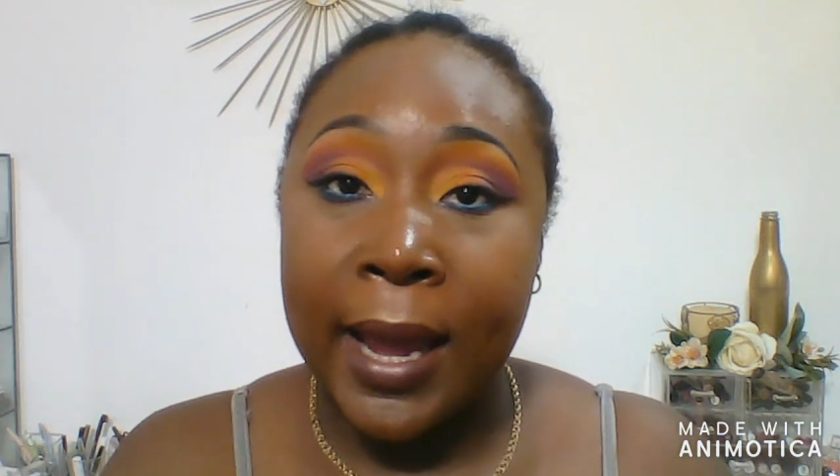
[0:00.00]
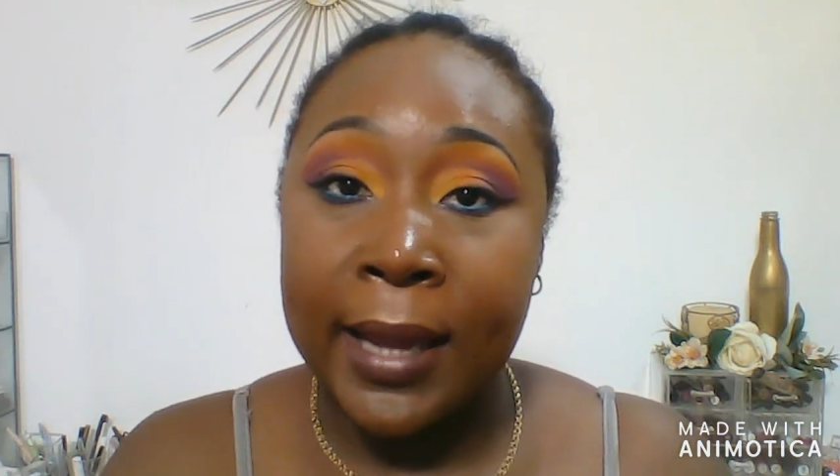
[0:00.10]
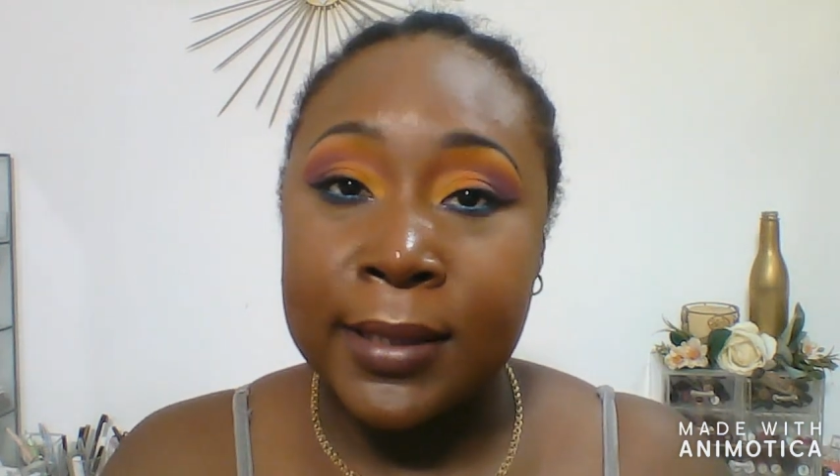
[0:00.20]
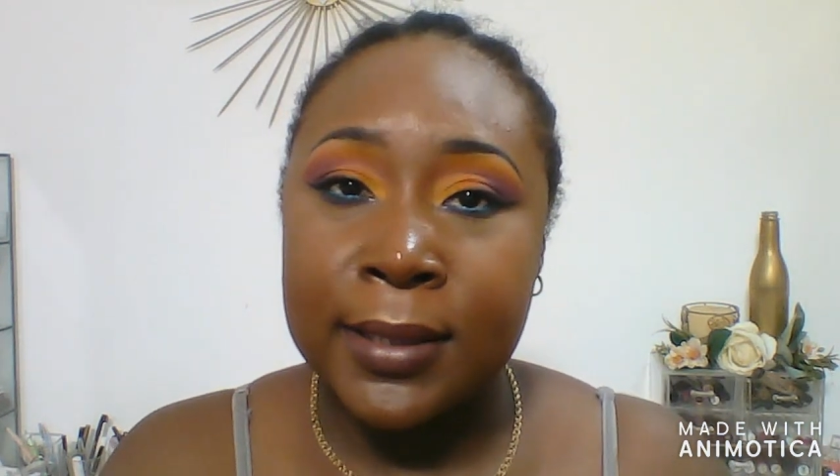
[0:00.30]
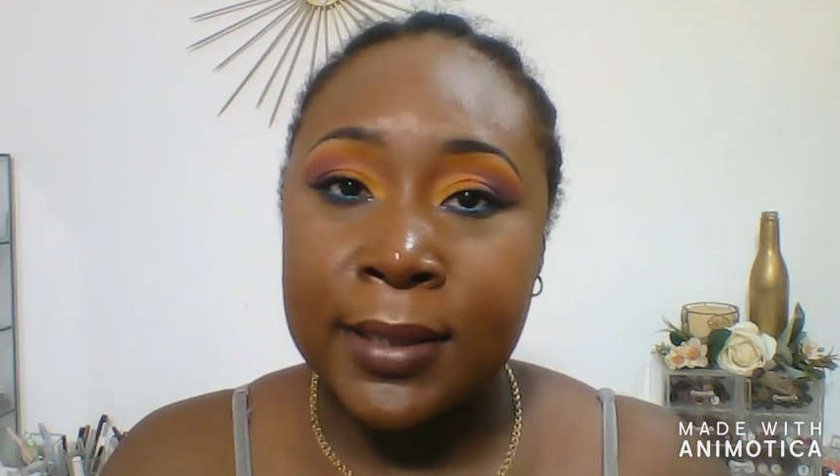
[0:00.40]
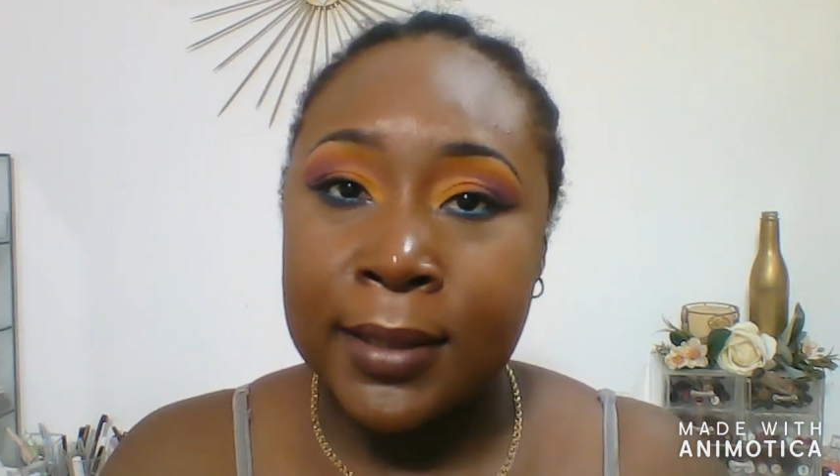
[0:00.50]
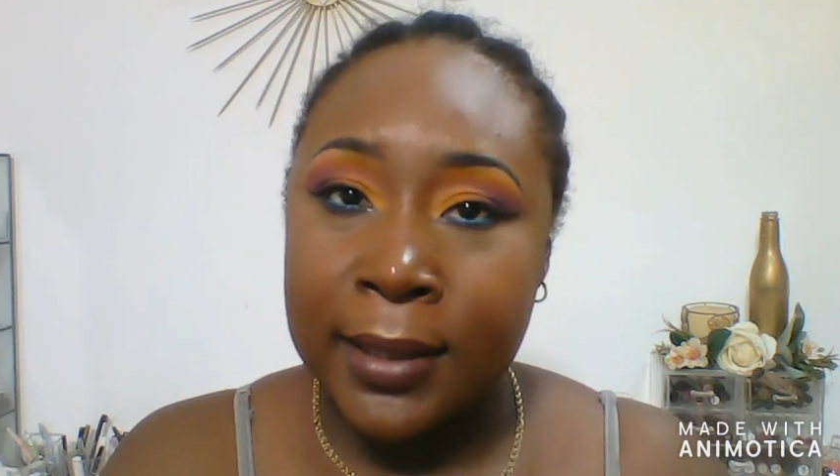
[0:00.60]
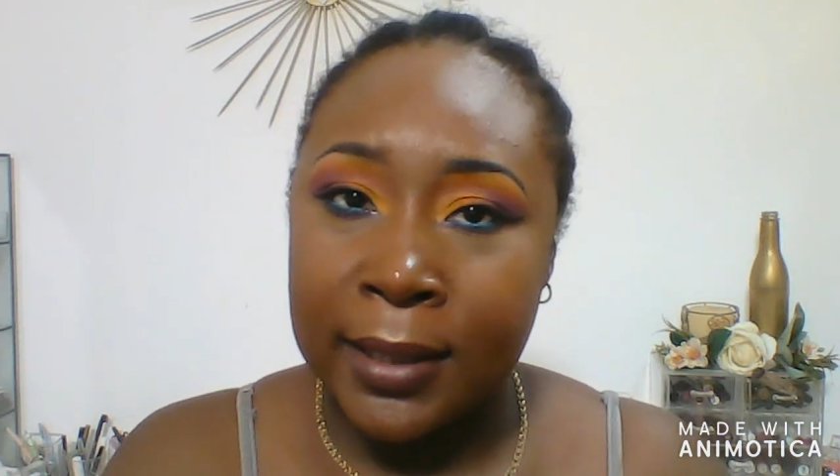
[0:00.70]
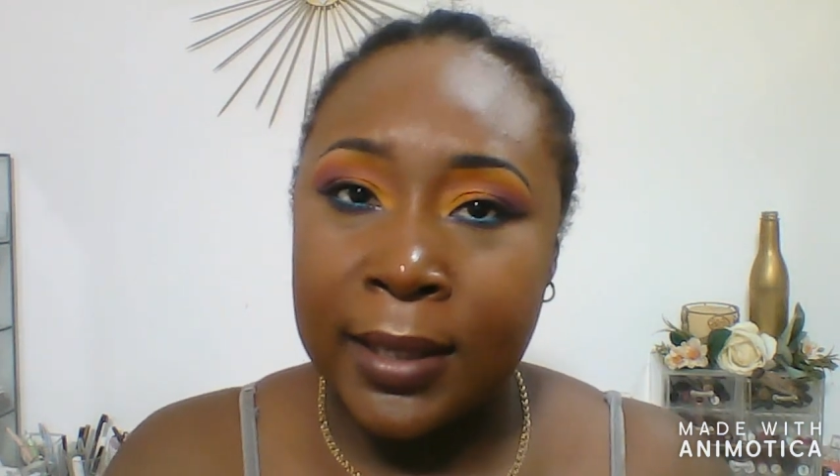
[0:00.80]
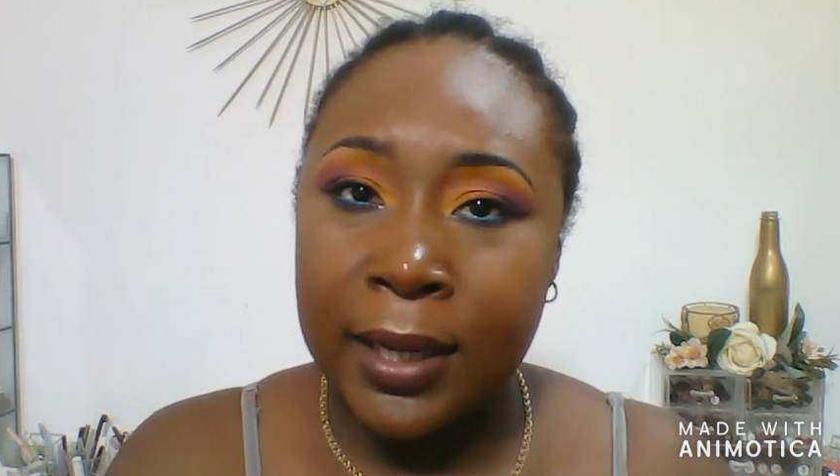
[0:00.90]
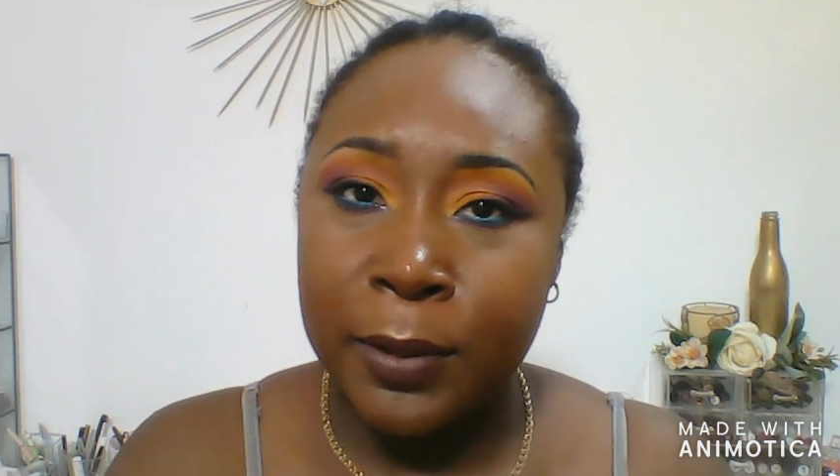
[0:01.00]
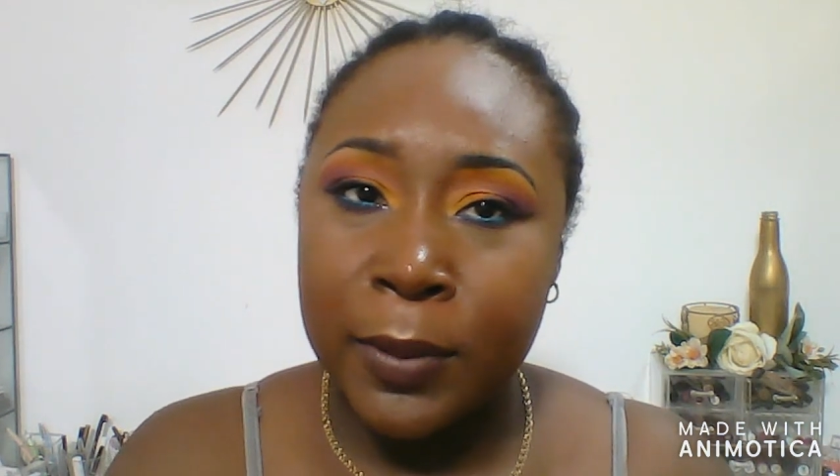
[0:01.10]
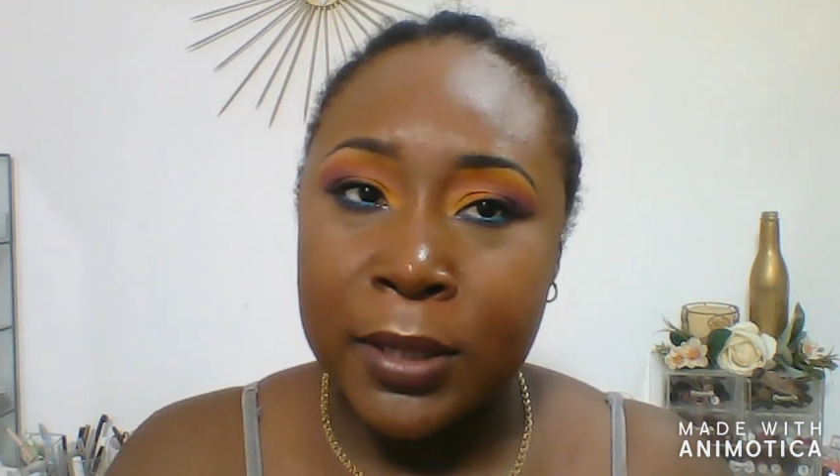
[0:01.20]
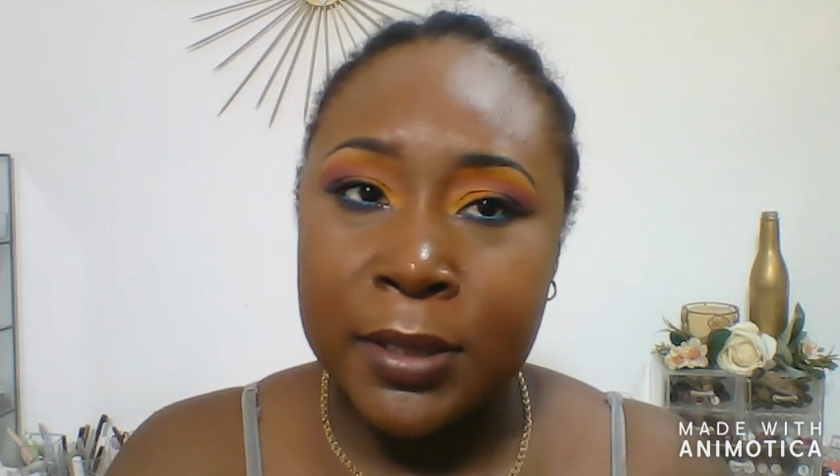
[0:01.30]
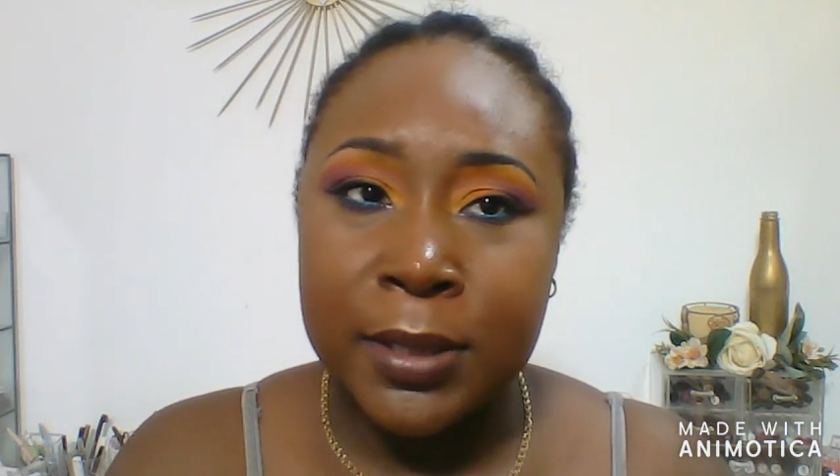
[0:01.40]
at, I think it
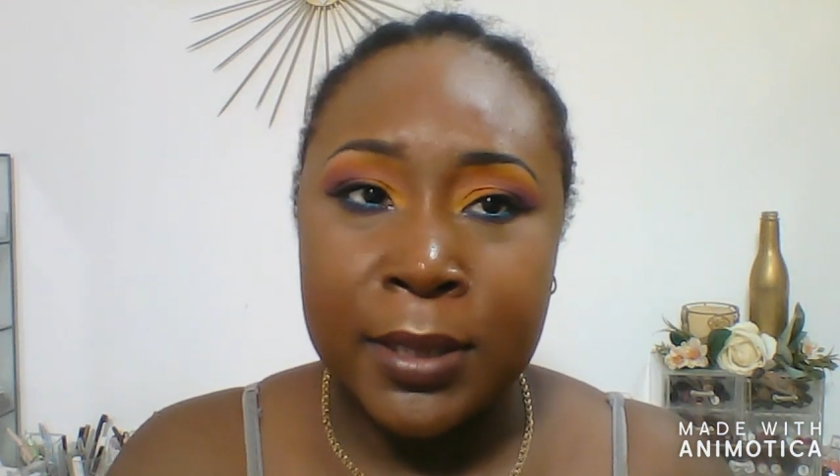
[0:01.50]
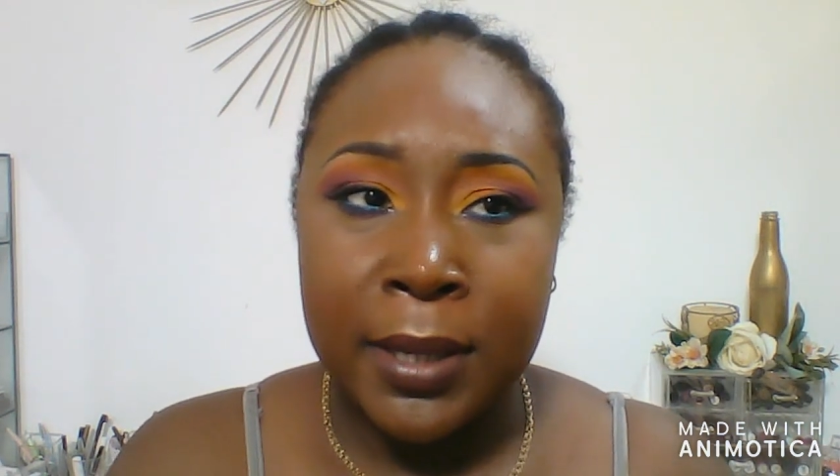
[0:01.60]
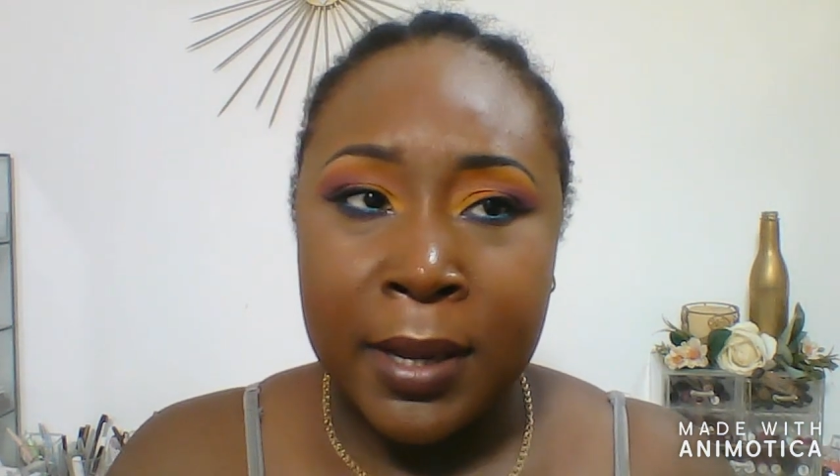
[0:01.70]
was